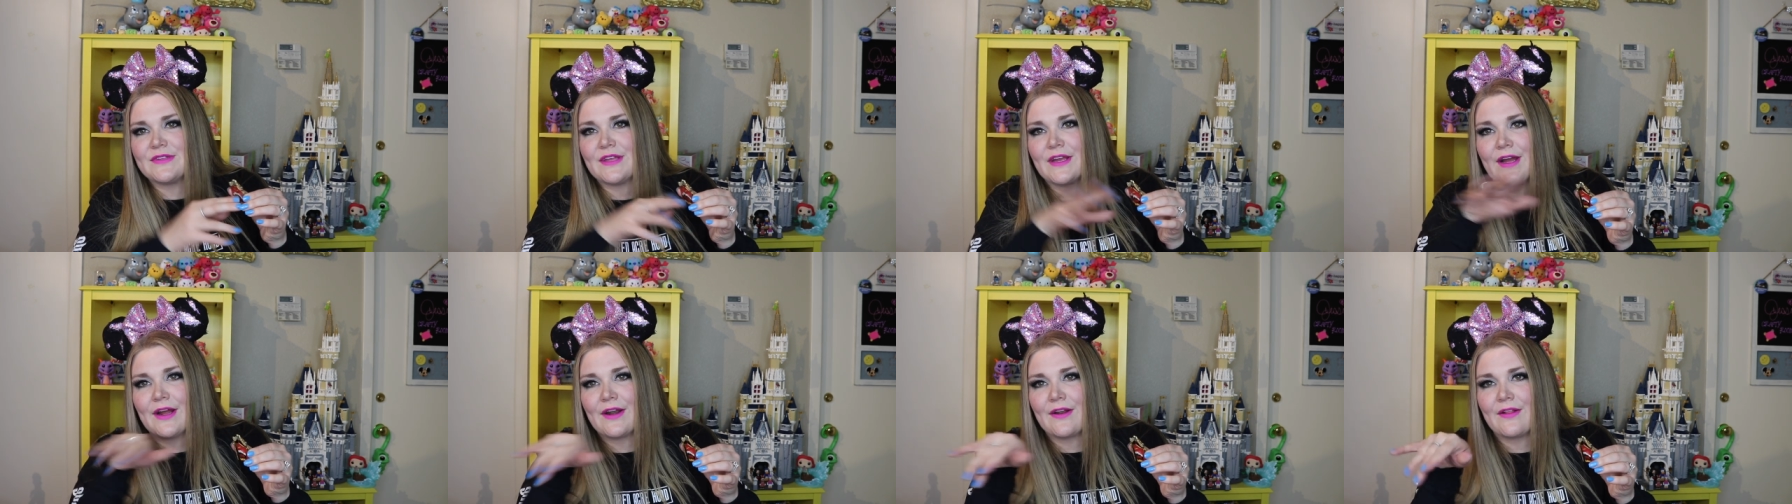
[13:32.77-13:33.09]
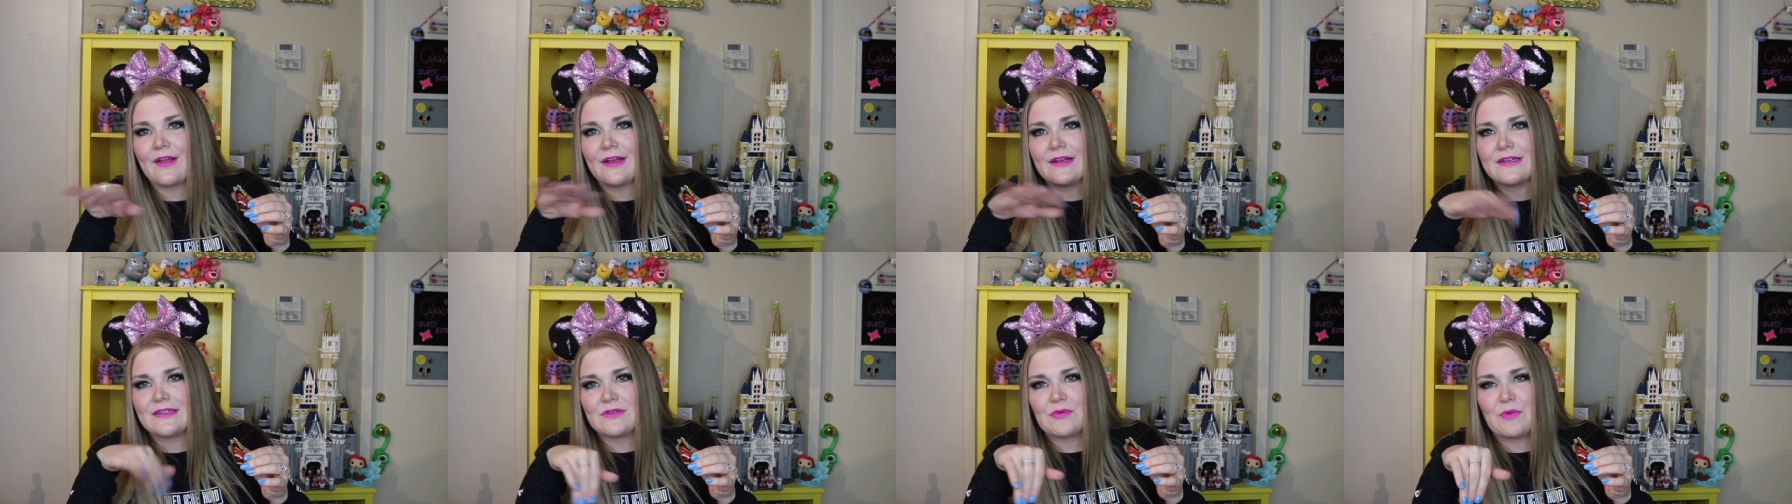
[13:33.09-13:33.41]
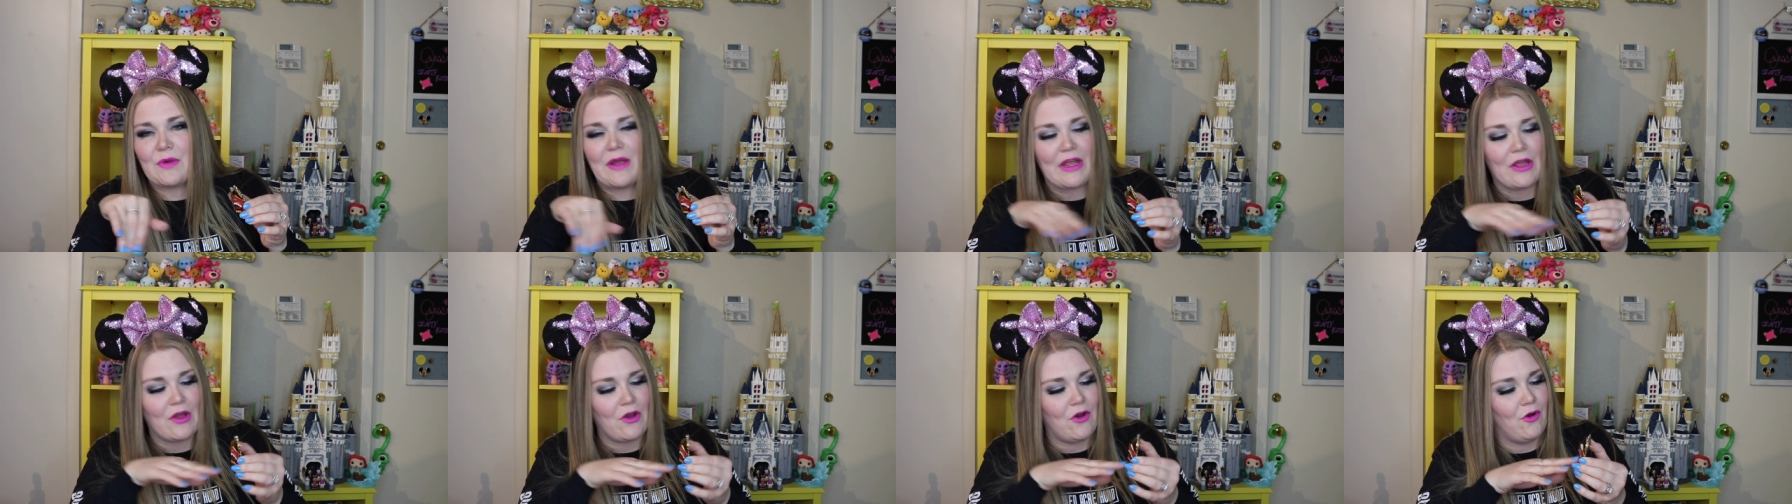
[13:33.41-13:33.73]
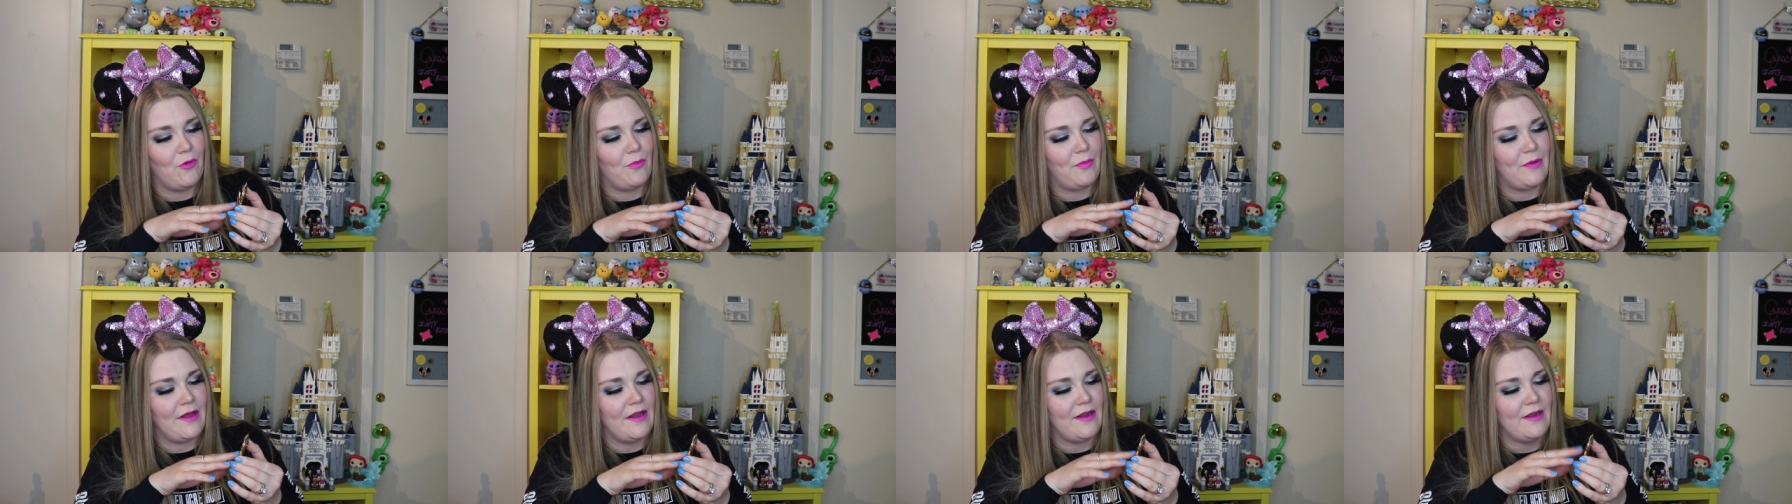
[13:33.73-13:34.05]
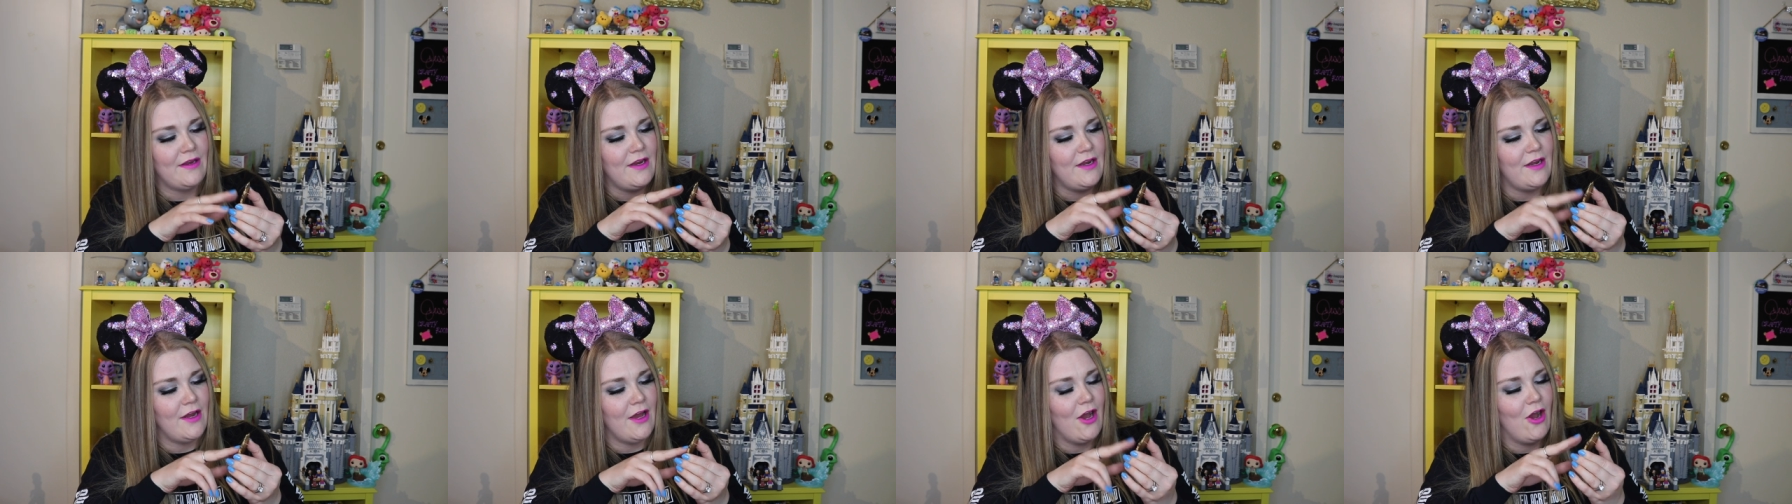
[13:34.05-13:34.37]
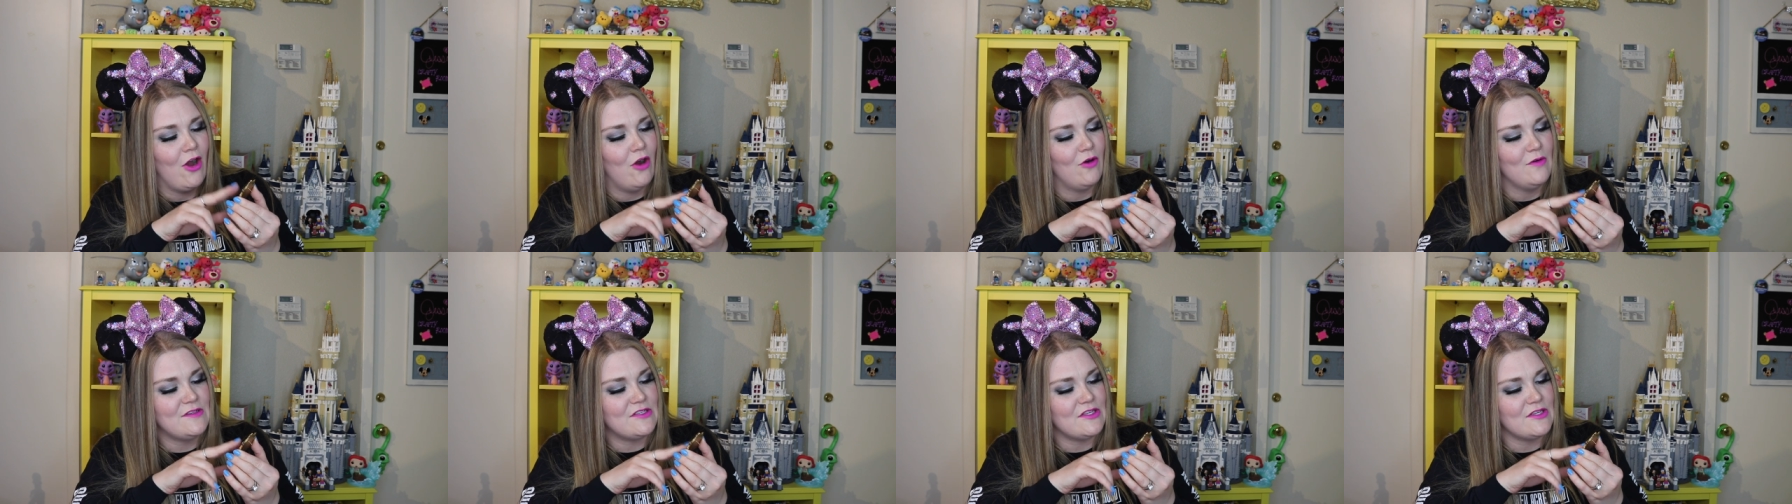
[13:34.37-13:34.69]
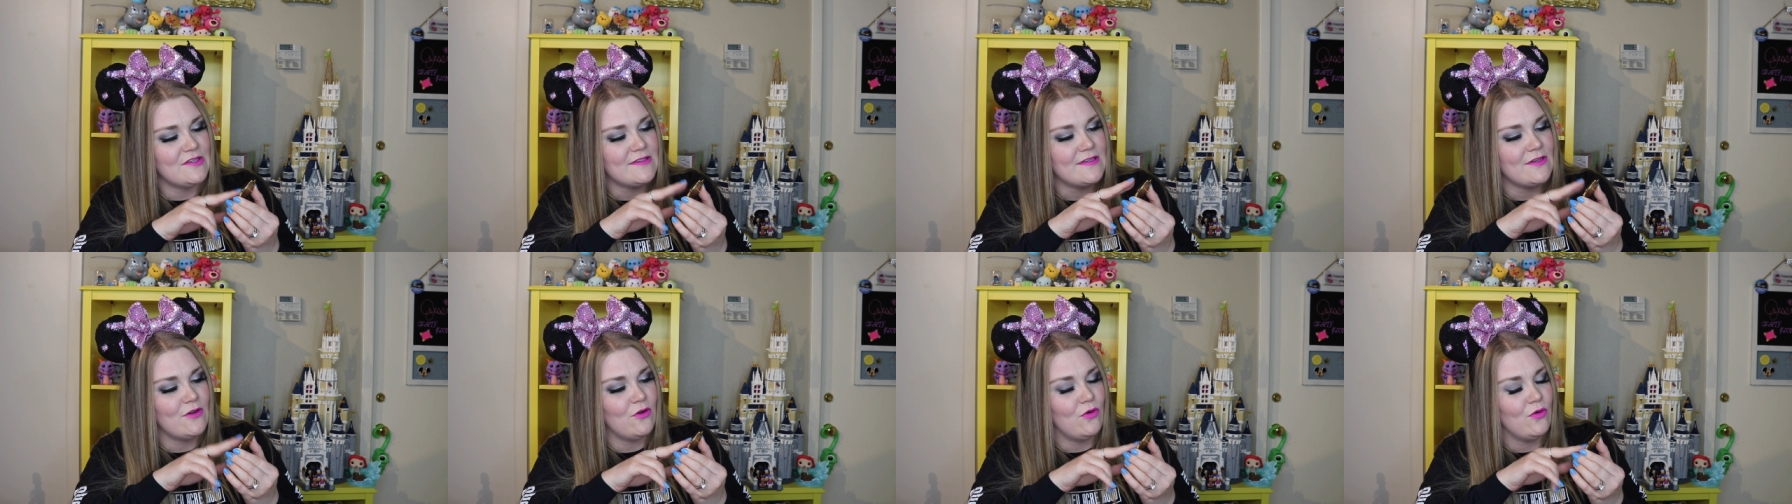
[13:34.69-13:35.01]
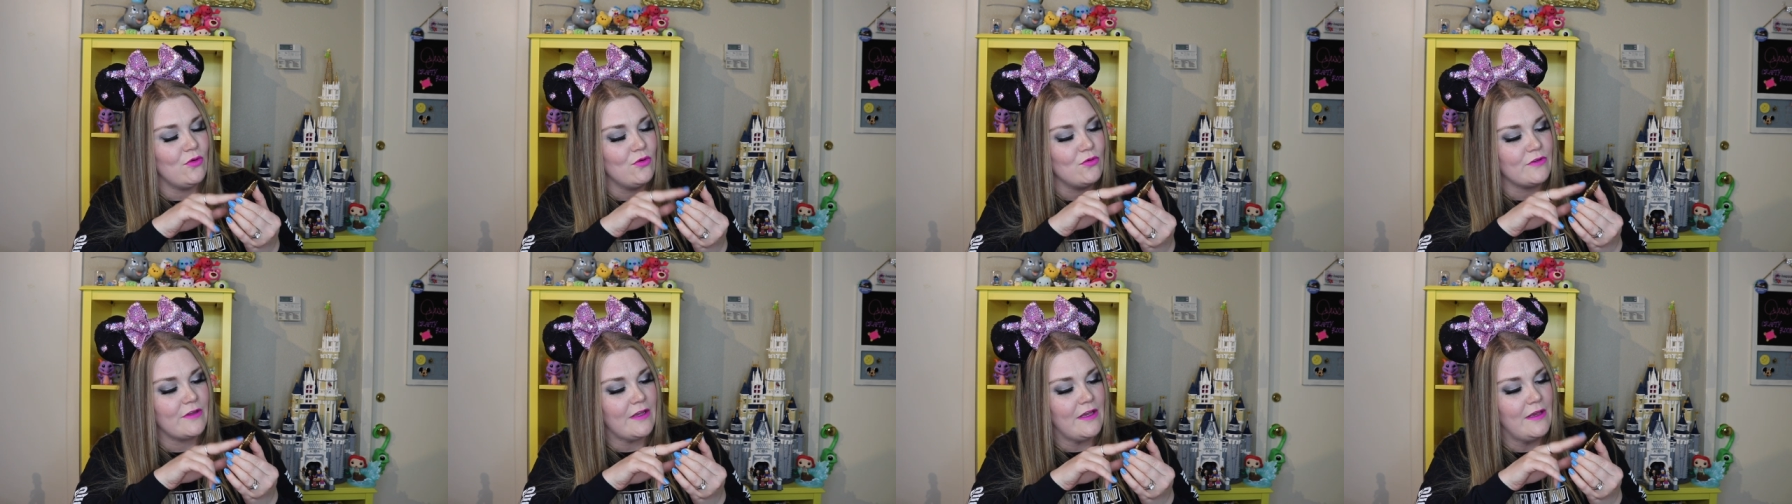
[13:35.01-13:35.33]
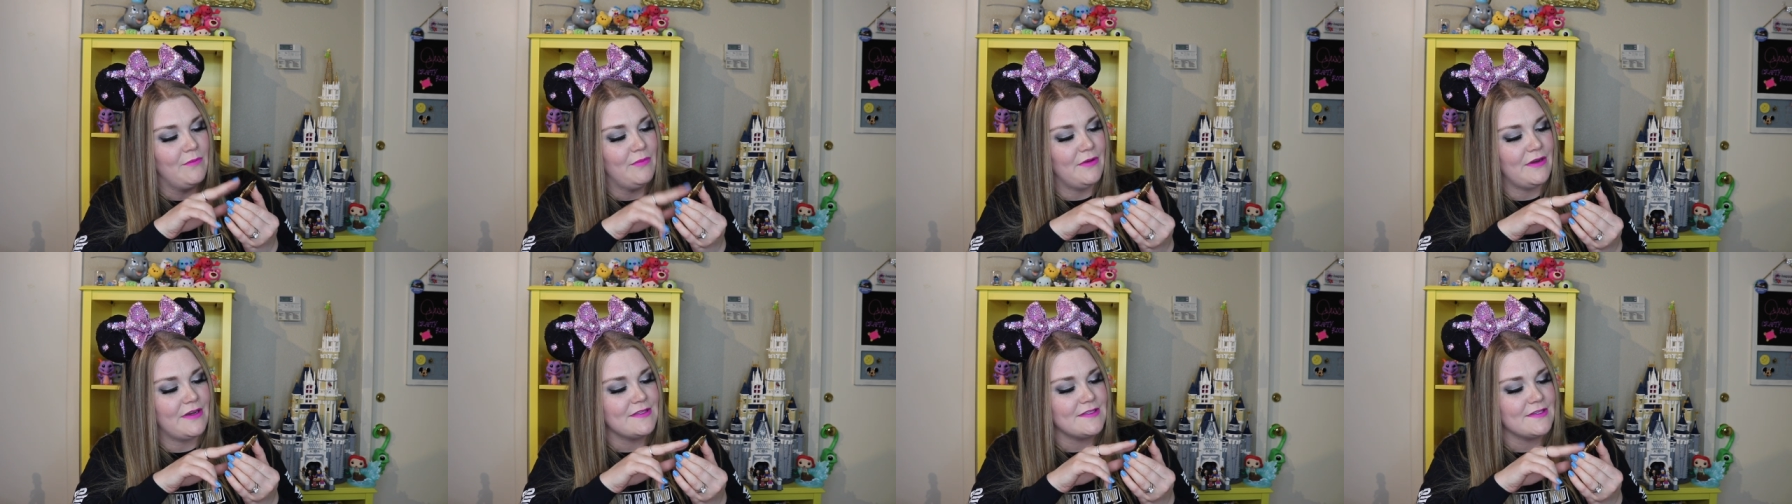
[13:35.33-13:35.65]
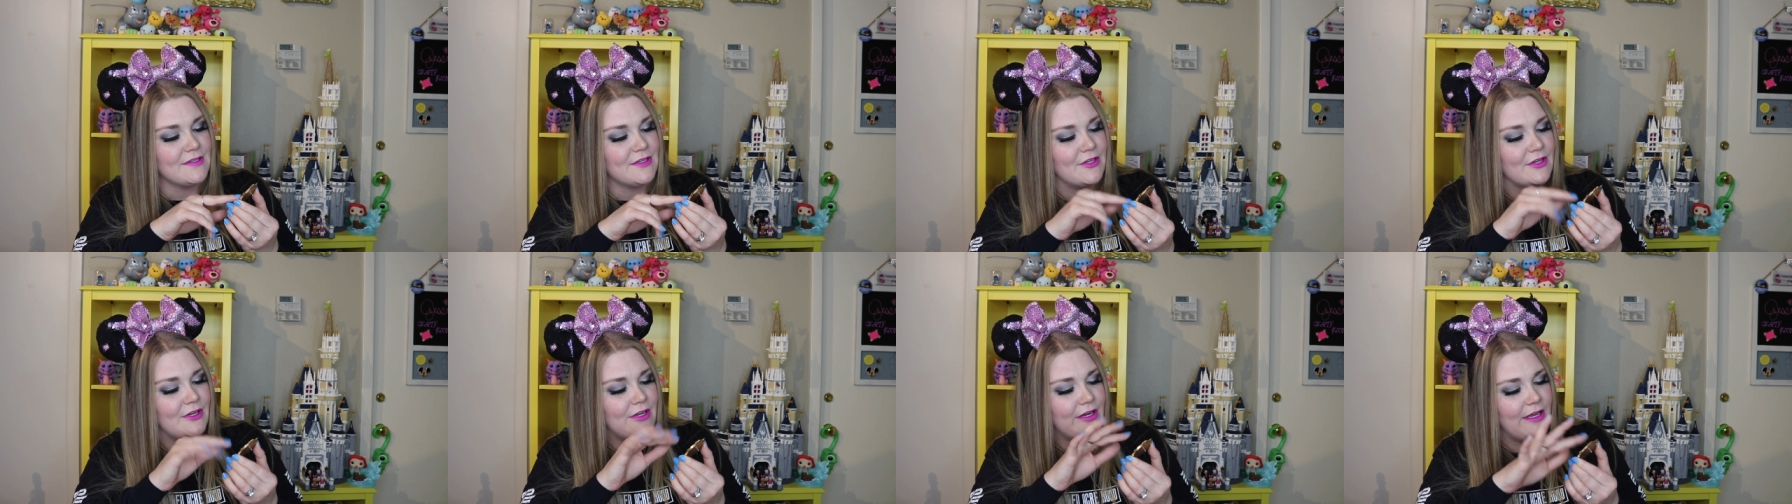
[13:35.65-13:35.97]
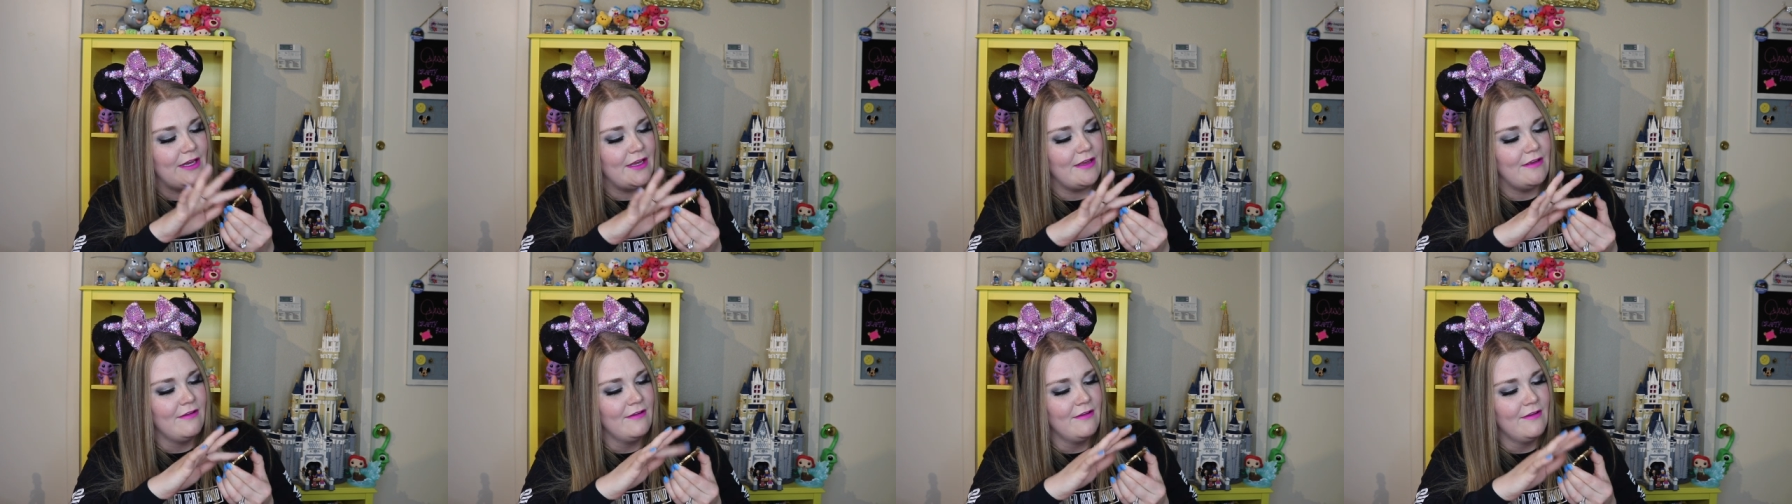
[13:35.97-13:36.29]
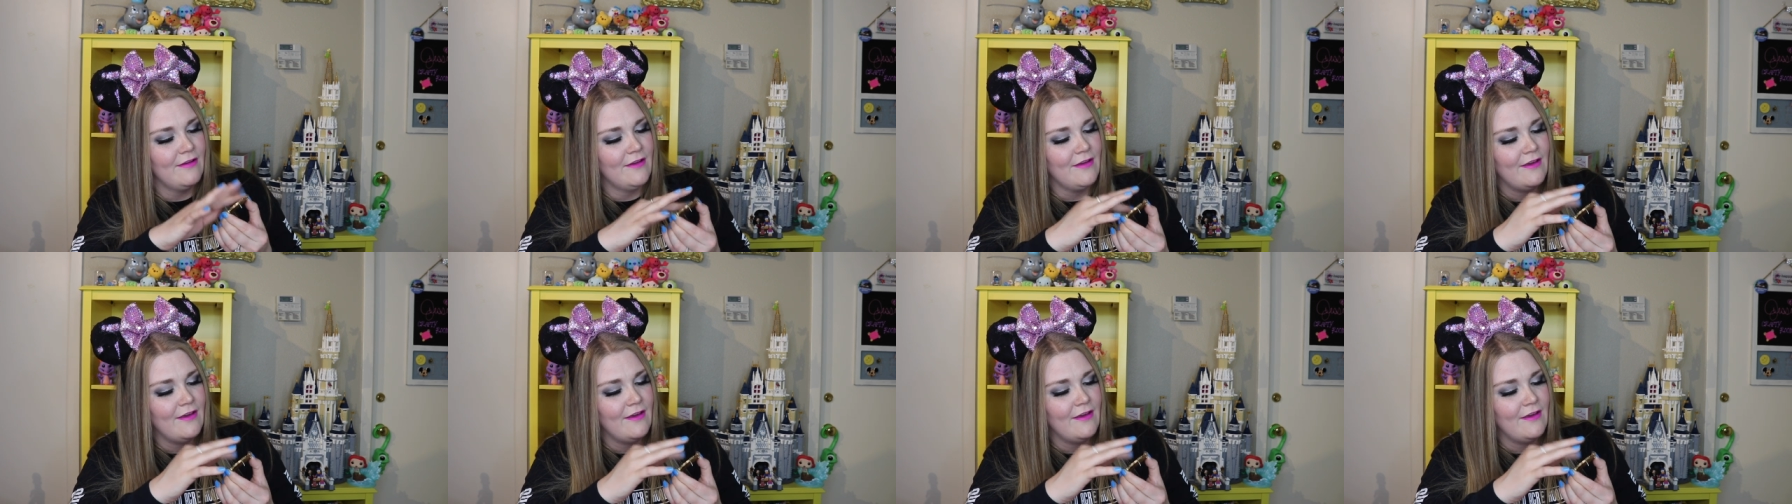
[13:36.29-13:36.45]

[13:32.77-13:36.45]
They kind of like swing open, you know, it's just an oldie, but it's a goodie.